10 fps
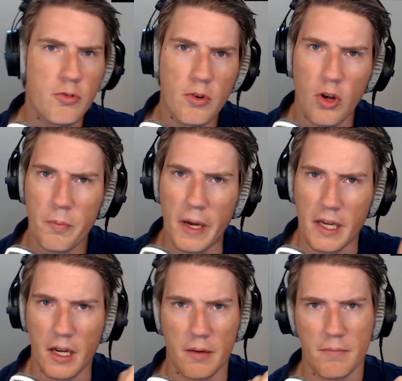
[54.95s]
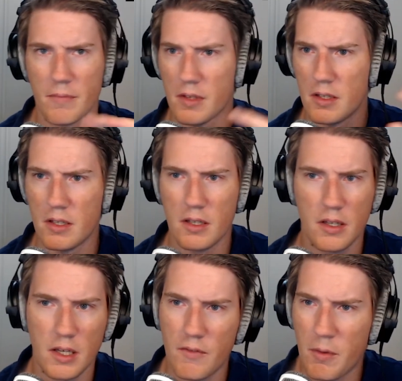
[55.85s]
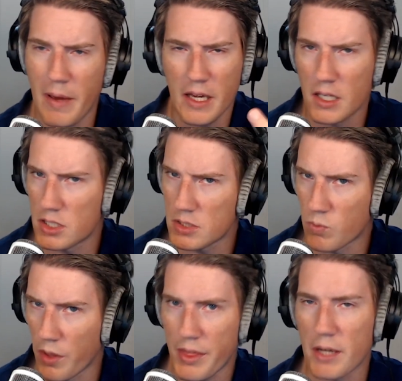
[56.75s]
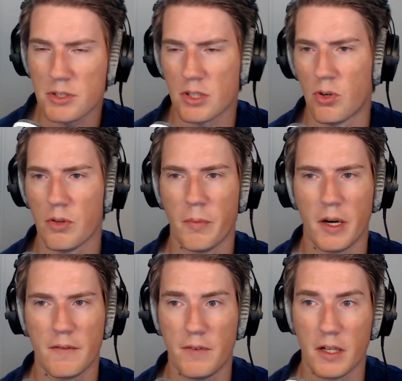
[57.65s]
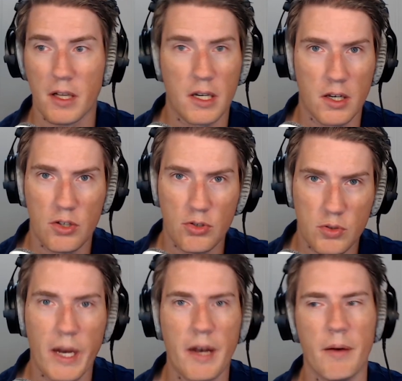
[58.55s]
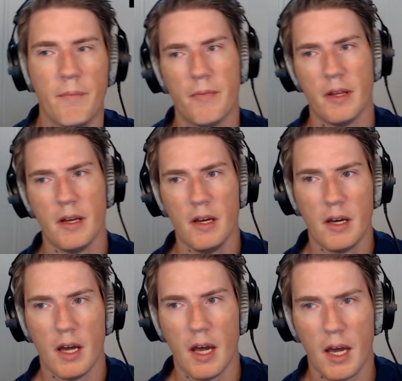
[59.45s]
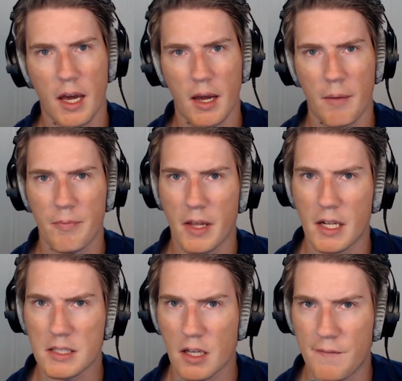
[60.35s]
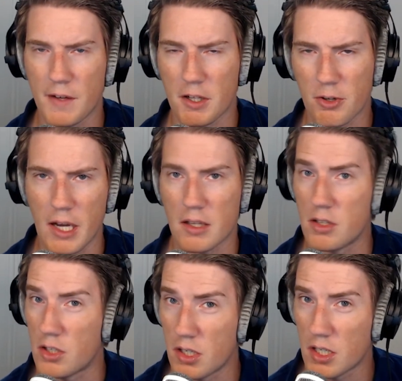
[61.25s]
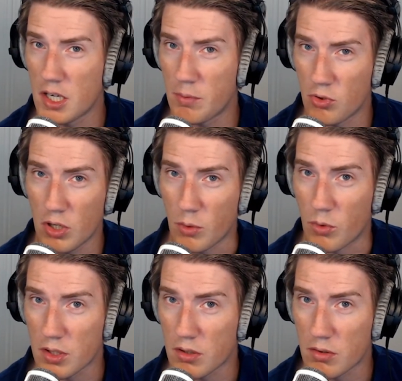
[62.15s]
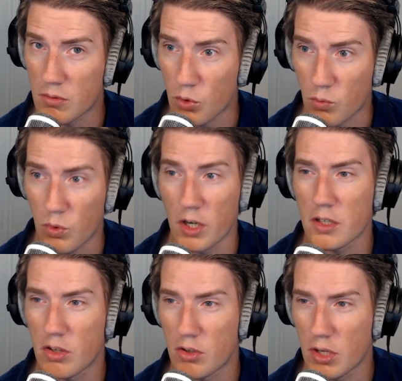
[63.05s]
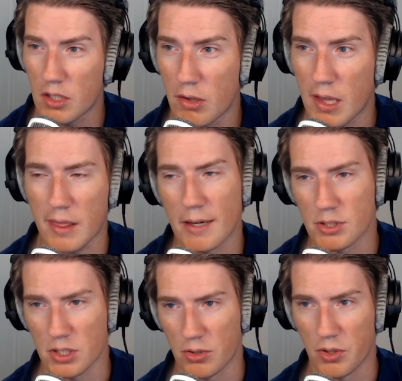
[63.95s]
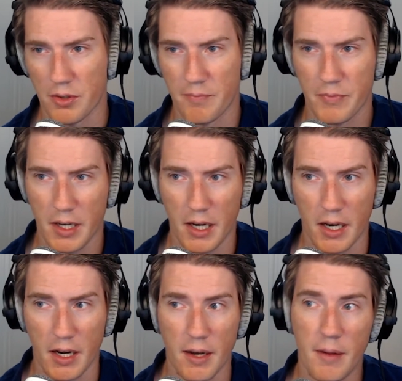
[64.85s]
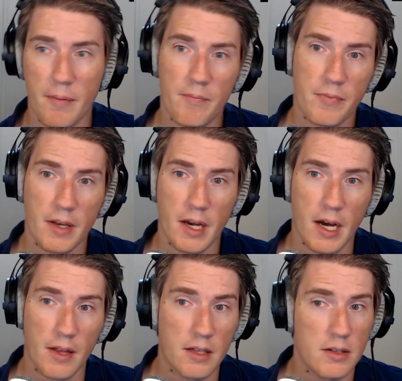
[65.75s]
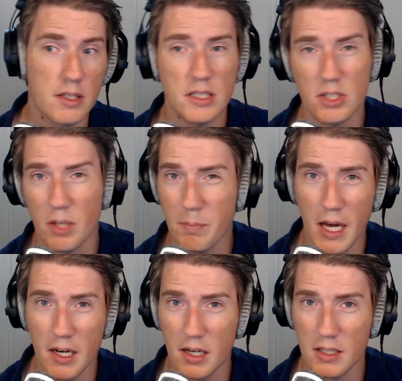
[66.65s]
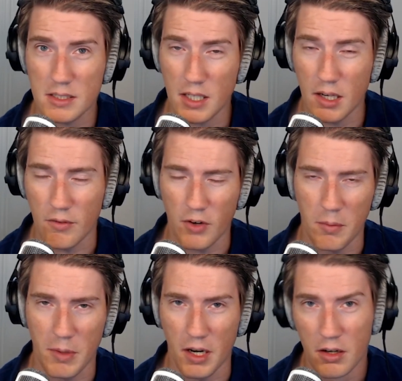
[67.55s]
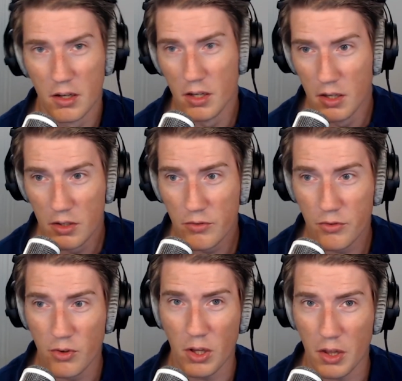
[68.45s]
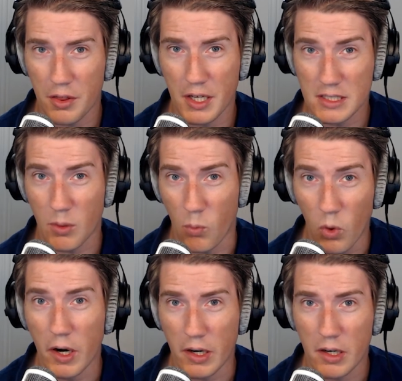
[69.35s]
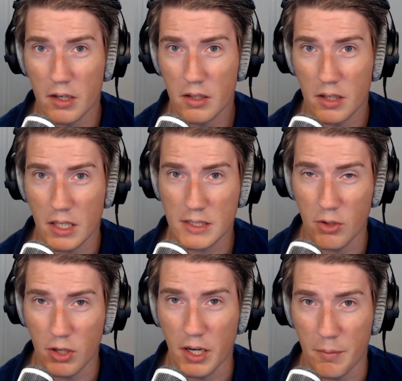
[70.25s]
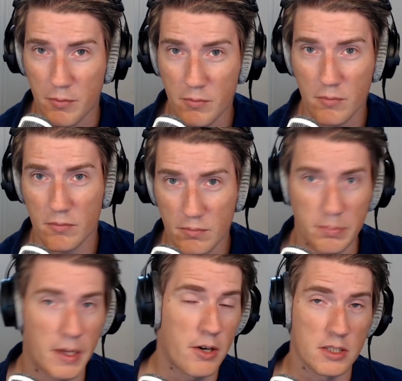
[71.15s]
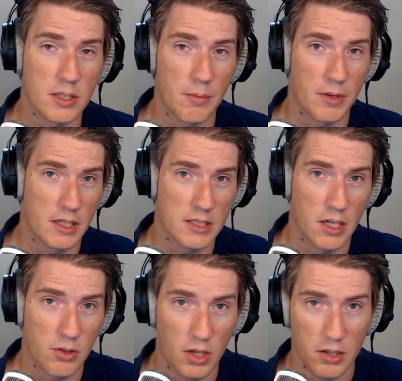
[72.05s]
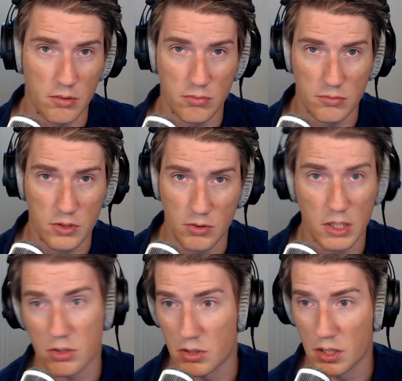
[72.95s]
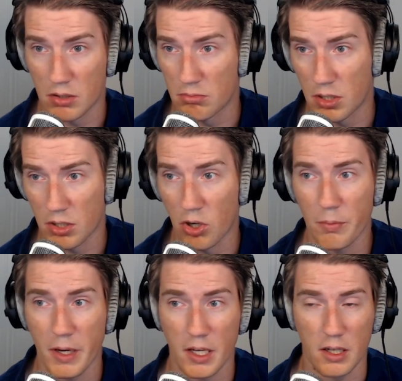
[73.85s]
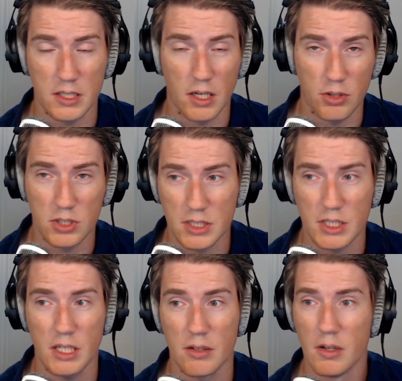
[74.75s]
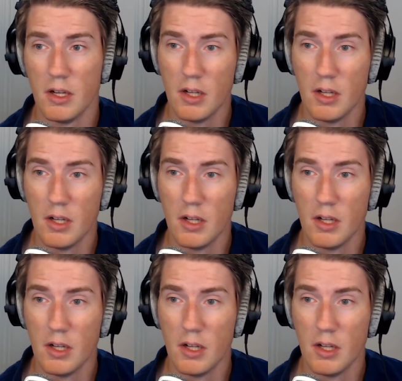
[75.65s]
to gold making, even making just 1000 gold might feel like a huge win. Um, and that's going to feel great, and you're going to keep doing what, what worked to you that 1000 gold. Um, and that, this is not bad in itself. I mean, doing the things that work, that's how you get better at something, that's how you get richer in, in gold making, that's how you succeed.